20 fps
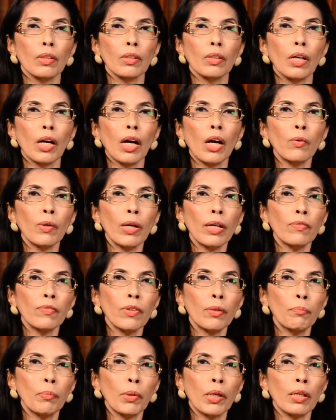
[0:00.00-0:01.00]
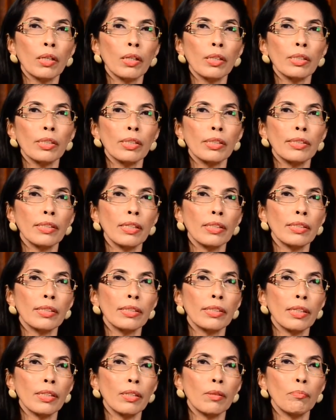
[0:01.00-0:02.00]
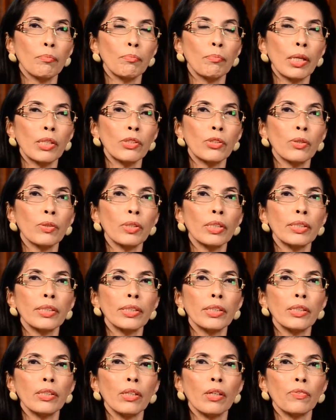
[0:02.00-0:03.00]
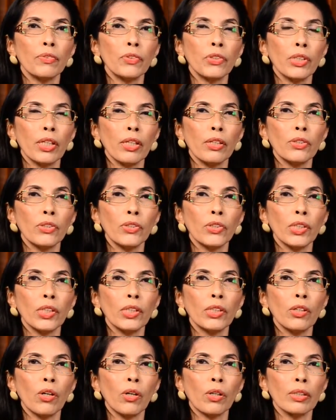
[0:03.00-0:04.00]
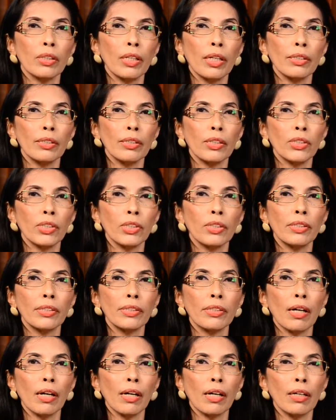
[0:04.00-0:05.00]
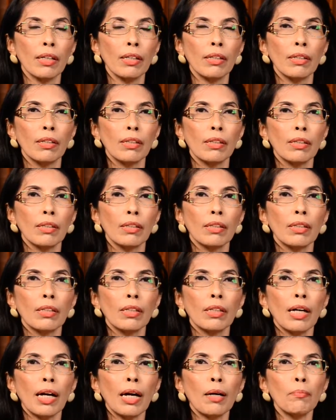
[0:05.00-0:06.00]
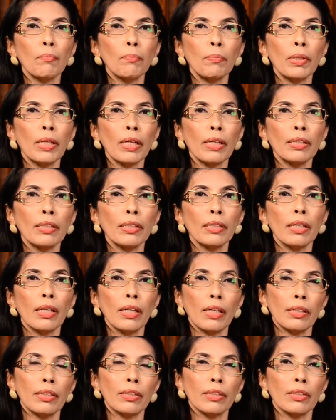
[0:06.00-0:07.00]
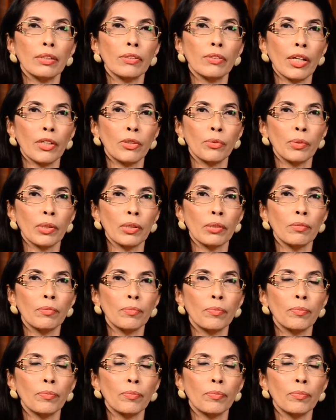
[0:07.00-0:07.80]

However, Burke states that majority of change in organizations are unplanned and gradual.